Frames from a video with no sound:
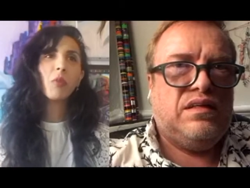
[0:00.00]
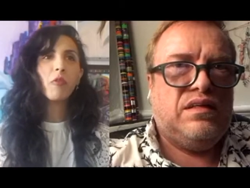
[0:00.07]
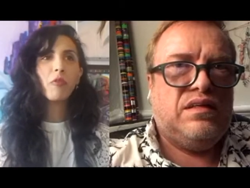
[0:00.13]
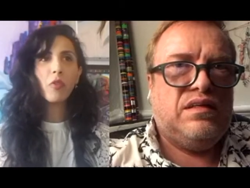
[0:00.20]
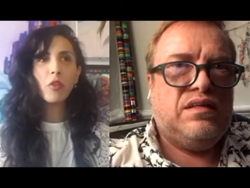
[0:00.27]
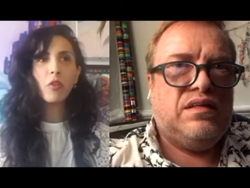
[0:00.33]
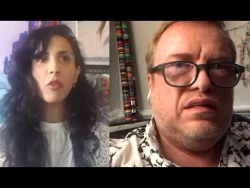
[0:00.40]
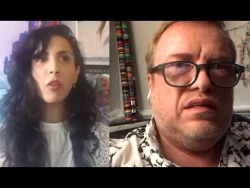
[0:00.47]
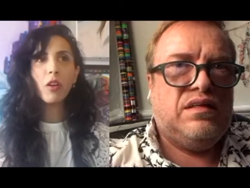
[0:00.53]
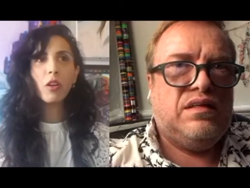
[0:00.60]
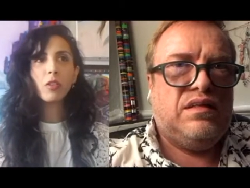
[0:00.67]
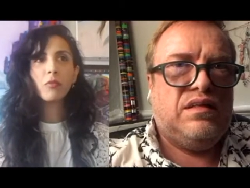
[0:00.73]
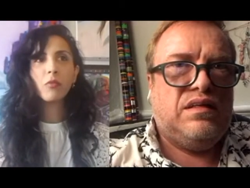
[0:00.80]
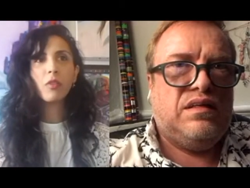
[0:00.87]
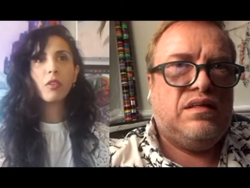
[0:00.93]
Speaker 1: your
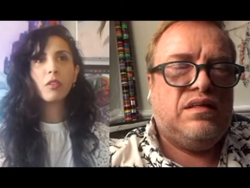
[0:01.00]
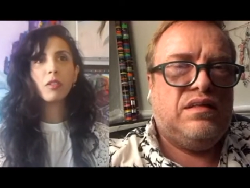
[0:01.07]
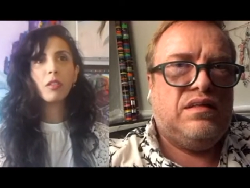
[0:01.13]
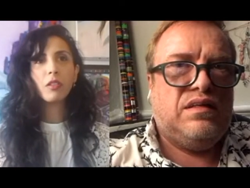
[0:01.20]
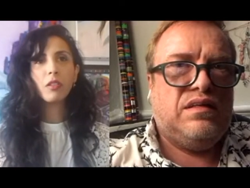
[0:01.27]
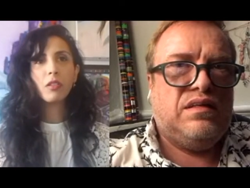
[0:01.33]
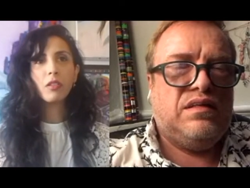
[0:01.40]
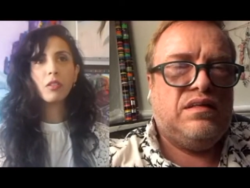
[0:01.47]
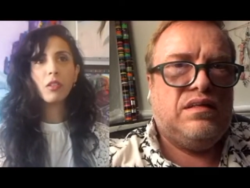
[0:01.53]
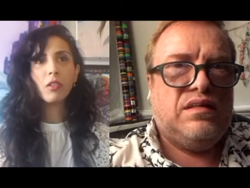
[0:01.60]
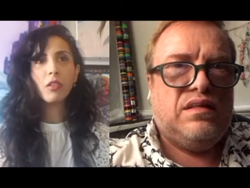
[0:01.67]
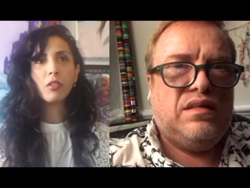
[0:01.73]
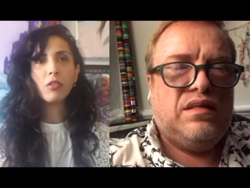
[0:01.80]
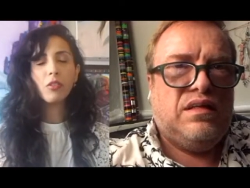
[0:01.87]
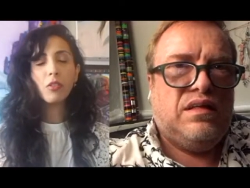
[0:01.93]
artworks,
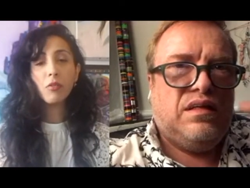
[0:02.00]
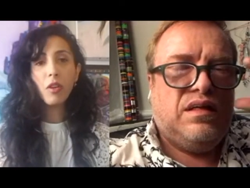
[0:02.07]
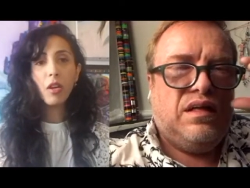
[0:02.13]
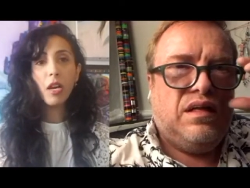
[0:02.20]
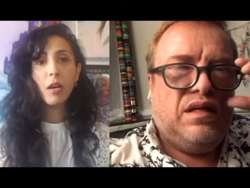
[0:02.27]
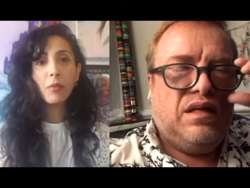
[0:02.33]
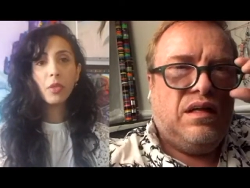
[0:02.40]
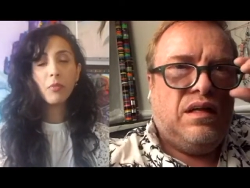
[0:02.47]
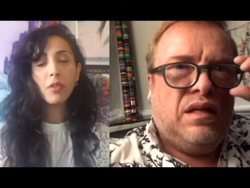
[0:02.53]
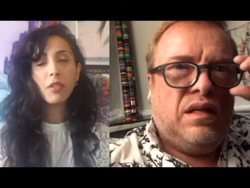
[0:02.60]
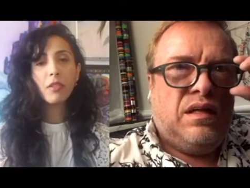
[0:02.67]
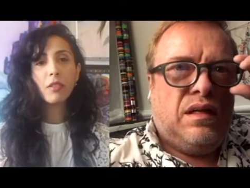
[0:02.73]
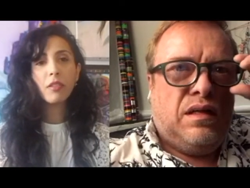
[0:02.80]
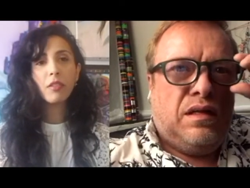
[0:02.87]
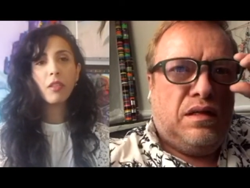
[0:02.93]
and do you know how many
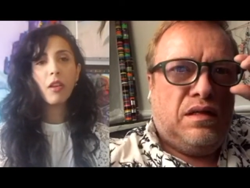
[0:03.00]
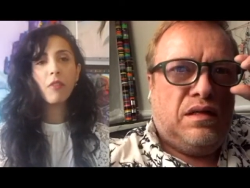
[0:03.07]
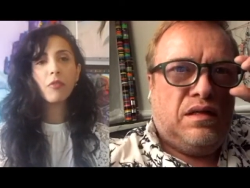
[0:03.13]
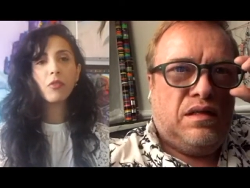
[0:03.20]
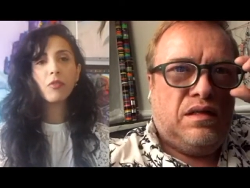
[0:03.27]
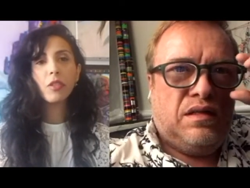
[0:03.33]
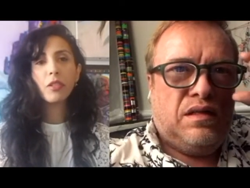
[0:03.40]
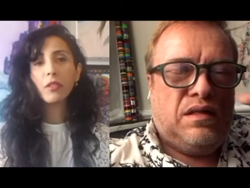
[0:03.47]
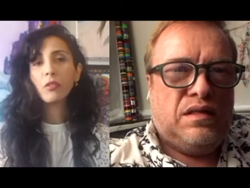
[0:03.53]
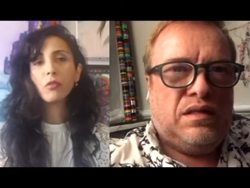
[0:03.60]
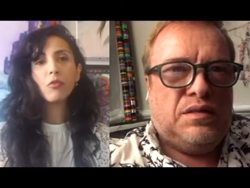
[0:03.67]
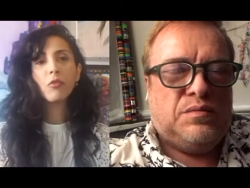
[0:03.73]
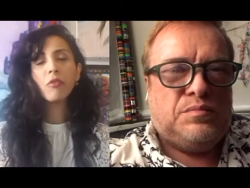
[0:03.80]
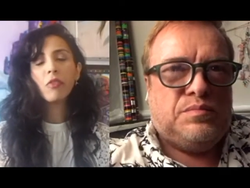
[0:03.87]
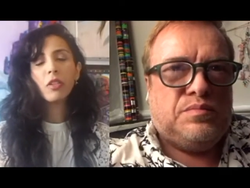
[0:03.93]
pieces have you created? Do
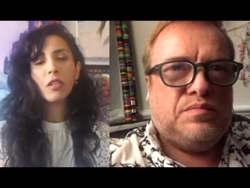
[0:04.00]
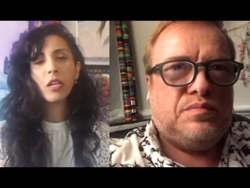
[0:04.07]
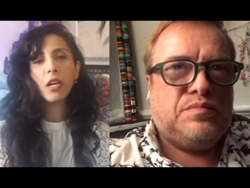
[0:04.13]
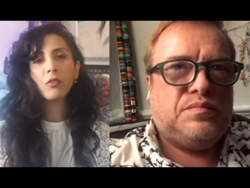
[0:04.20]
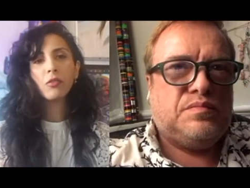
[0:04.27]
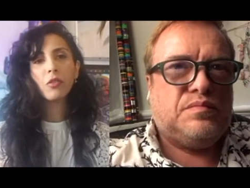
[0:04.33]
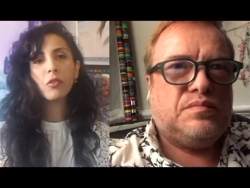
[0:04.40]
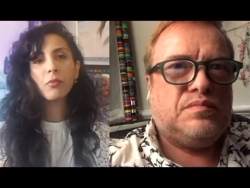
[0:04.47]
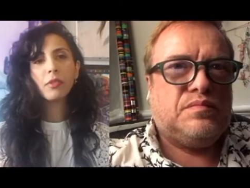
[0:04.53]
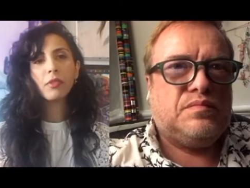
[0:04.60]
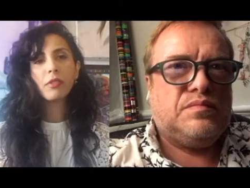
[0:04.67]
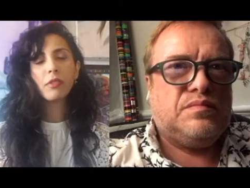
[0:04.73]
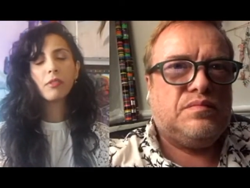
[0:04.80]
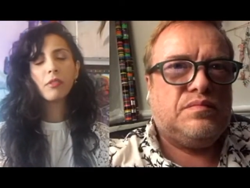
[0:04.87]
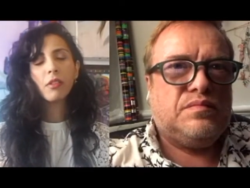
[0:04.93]
you even count your
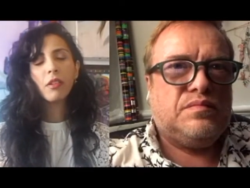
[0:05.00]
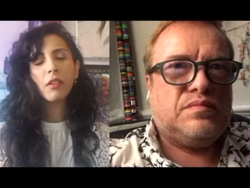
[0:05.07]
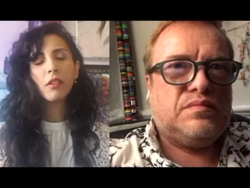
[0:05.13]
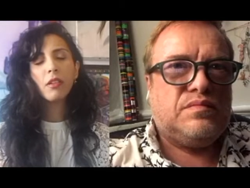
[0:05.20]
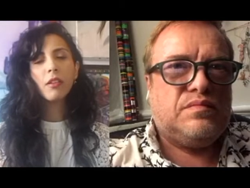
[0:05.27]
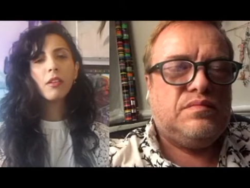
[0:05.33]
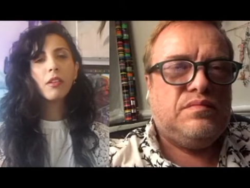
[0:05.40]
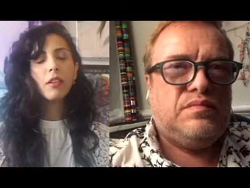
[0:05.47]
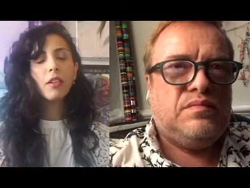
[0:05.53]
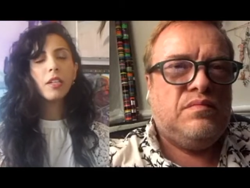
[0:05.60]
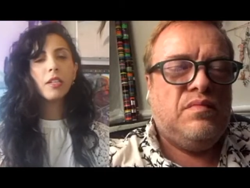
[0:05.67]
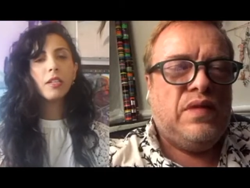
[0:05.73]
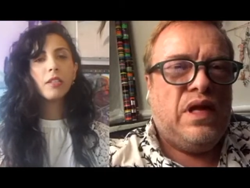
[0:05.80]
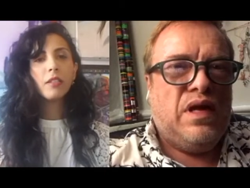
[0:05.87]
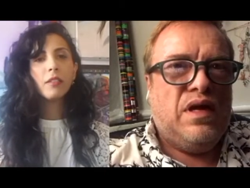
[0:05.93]
pieces?
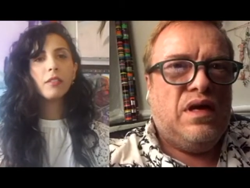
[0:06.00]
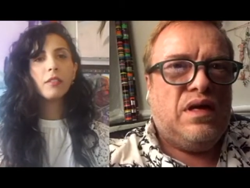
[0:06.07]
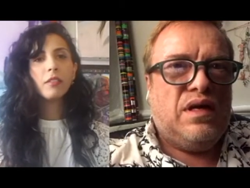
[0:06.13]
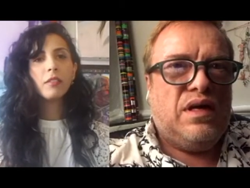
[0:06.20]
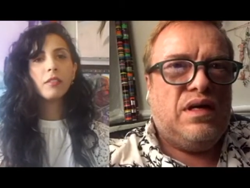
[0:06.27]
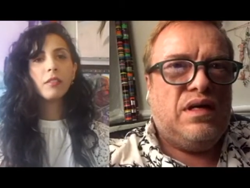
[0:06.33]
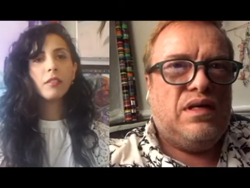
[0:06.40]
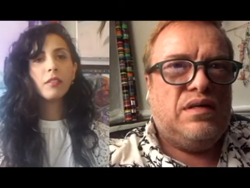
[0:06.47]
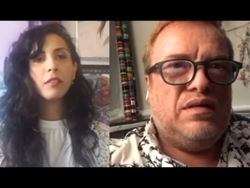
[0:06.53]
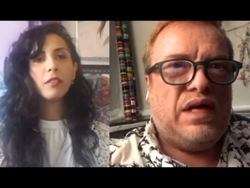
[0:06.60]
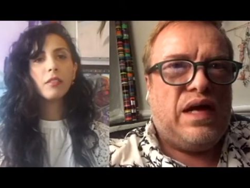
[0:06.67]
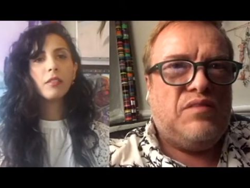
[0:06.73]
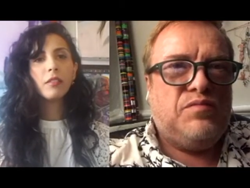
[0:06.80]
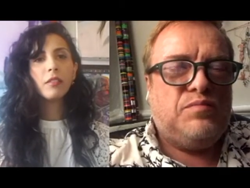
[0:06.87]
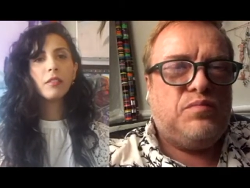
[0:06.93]

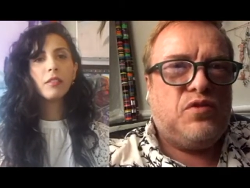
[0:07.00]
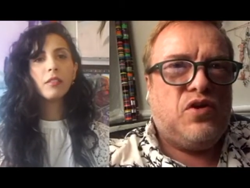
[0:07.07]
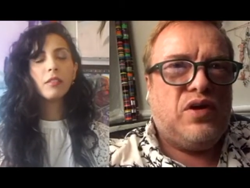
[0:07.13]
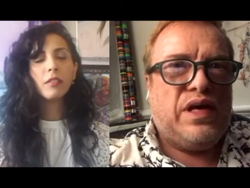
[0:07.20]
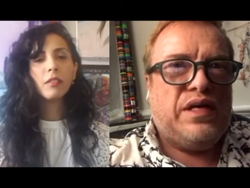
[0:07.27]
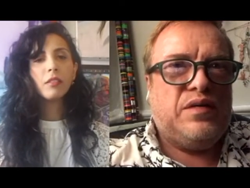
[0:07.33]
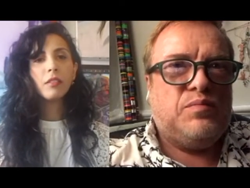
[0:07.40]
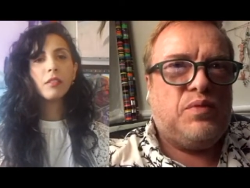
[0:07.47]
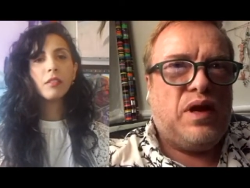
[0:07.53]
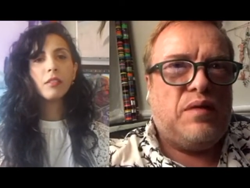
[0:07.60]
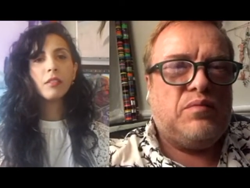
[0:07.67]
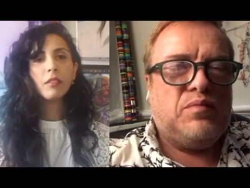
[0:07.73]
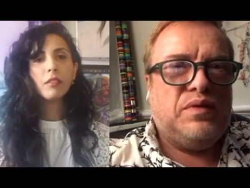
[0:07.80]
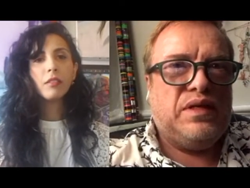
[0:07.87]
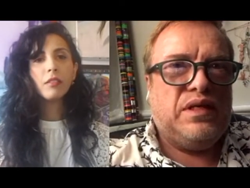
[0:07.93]
Speaker 2: I've created
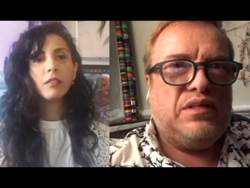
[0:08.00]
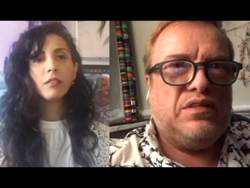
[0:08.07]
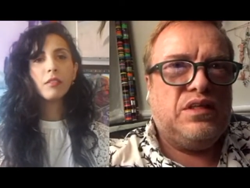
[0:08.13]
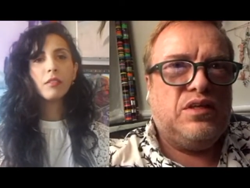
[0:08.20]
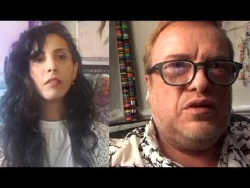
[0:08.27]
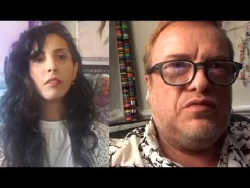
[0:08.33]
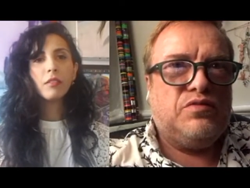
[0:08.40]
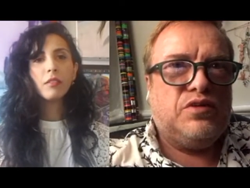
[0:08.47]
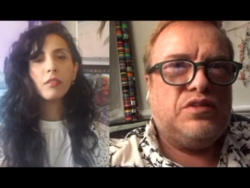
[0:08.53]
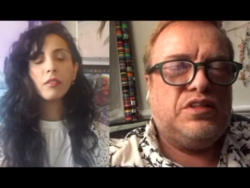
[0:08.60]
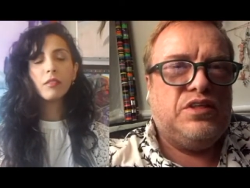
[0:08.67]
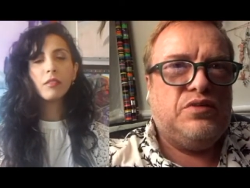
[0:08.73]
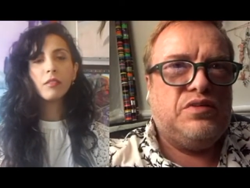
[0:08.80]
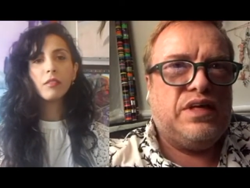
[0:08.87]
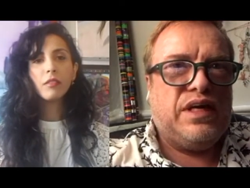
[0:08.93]
probably a little over
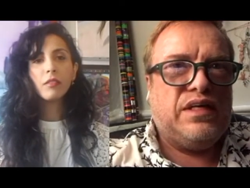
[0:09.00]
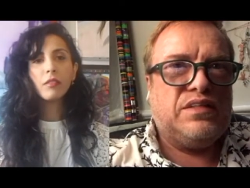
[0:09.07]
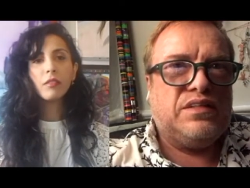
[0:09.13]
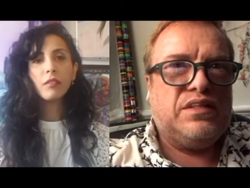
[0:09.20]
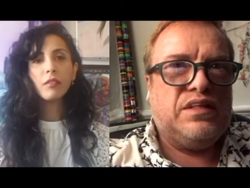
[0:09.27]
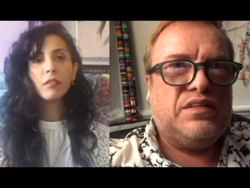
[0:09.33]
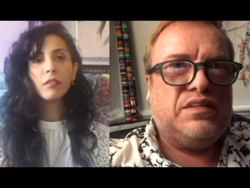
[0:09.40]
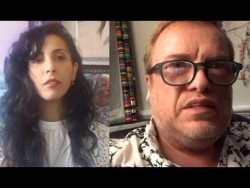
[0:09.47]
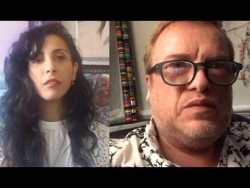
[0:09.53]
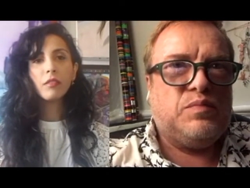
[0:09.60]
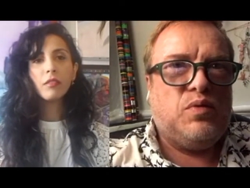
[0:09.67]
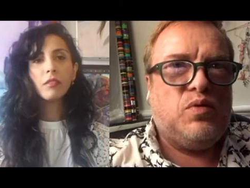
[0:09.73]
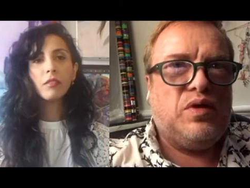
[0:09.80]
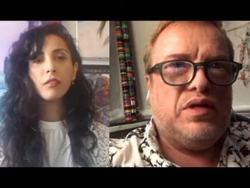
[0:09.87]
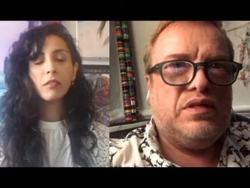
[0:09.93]
2,000 at this point.